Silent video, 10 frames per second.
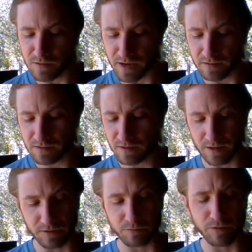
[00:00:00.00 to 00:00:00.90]
next,
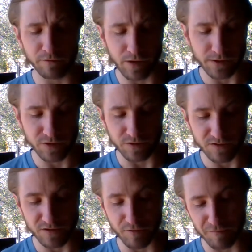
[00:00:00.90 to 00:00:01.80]
at the
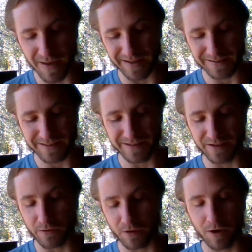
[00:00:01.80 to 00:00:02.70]
reflections of men and
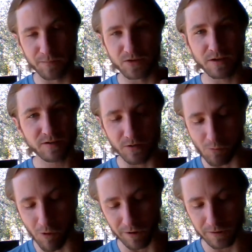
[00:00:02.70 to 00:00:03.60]
other objects in
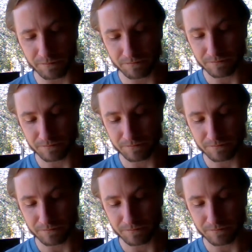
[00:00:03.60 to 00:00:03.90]
water,